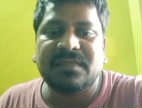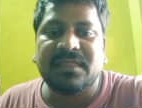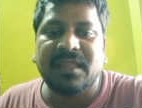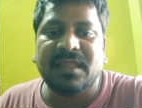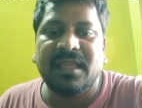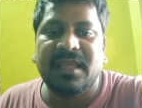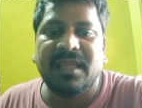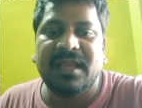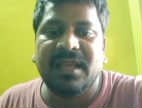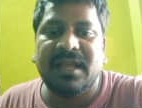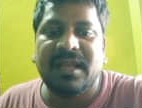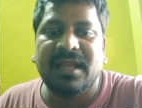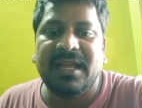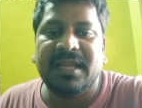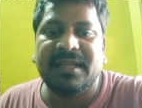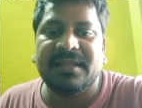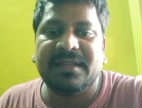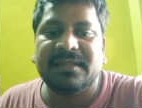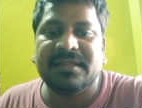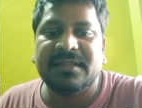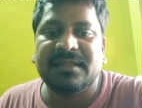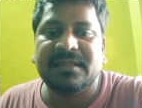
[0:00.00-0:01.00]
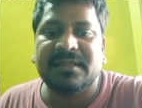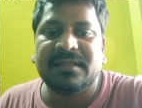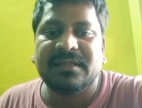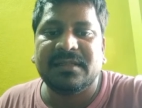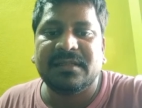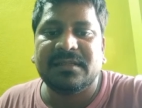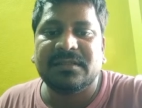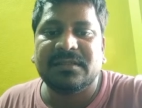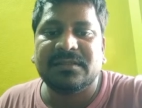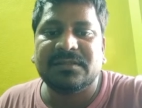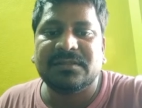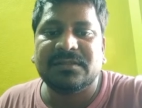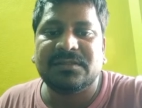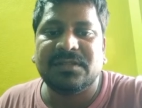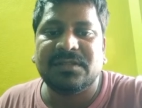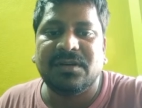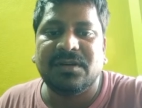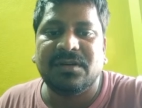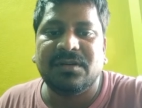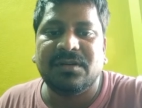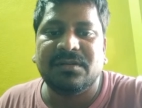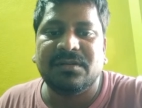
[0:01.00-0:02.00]
Hey, hi.
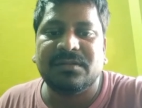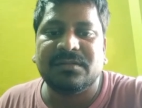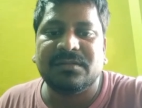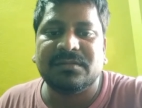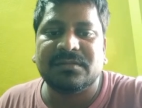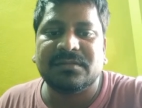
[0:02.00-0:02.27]
So